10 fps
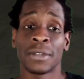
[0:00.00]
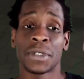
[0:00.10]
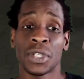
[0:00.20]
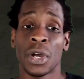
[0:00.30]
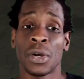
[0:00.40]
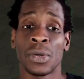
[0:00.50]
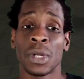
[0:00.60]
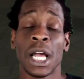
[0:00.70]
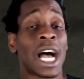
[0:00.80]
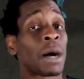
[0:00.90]
So
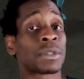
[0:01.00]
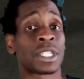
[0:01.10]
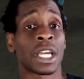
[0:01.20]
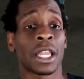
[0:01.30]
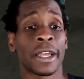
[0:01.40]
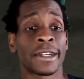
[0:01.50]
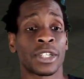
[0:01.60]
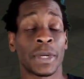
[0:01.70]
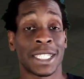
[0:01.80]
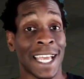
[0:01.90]
I was in the clear to
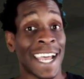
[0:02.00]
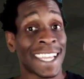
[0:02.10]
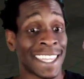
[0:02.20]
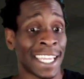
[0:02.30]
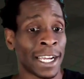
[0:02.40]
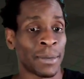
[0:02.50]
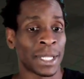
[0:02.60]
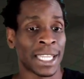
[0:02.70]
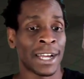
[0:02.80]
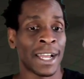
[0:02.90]
attack there
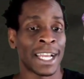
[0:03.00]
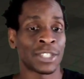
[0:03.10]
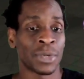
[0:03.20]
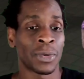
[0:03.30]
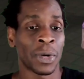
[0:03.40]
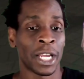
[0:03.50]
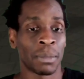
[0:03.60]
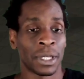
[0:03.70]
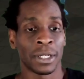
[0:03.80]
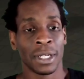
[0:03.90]
without Azrael
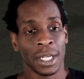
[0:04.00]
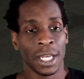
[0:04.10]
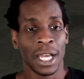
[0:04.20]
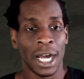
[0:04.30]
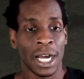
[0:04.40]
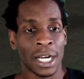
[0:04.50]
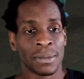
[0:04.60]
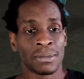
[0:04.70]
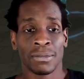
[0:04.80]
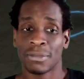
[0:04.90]
ramping.
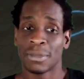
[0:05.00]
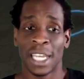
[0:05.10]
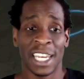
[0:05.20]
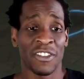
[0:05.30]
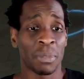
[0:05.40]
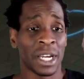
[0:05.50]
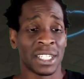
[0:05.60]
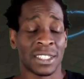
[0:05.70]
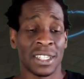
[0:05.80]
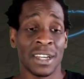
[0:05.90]
And everybody
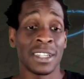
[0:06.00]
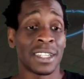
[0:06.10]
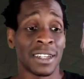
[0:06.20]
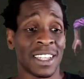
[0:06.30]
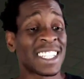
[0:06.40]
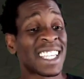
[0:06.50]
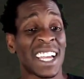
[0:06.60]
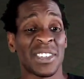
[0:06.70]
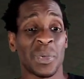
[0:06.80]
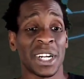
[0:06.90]
stunned, and this
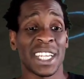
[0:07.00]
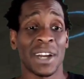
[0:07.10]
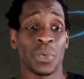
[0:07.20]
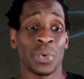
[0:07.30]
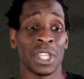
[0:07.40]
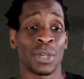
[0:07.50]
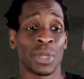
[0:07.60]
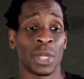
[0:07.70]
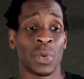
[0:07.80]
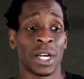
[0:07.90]
actually worked out really, really
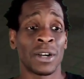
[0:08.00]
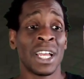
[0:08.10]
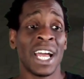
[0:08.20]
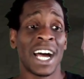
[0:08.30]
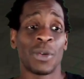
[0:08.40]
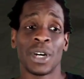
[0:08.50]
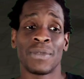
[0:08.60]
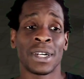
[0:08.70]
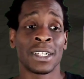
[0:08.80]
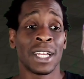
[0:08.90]
well.
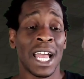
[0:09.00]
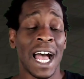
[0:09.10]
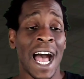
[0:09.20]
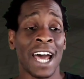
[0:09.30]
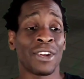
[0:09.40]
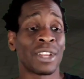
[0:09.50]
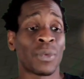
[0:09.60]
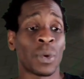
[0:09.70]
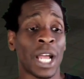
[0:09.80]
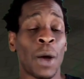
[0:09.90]
However,
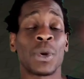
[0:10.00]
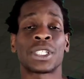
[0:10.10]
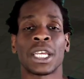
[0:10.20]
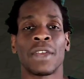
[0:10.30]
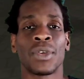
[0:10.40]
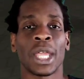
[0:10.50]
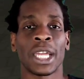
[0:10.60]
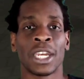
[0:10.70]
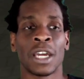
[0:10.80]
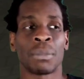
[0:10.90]
I wish they gave you like
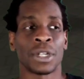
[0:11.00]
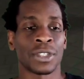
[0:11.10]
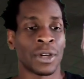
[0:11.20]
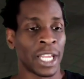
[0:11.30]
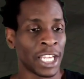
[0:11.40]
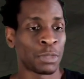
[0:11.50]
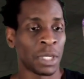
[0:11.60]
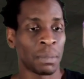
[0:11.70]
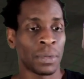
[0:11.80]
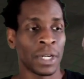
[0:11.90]
numbers on HP
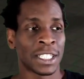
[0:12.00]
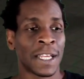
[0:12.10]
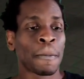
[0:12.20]
points.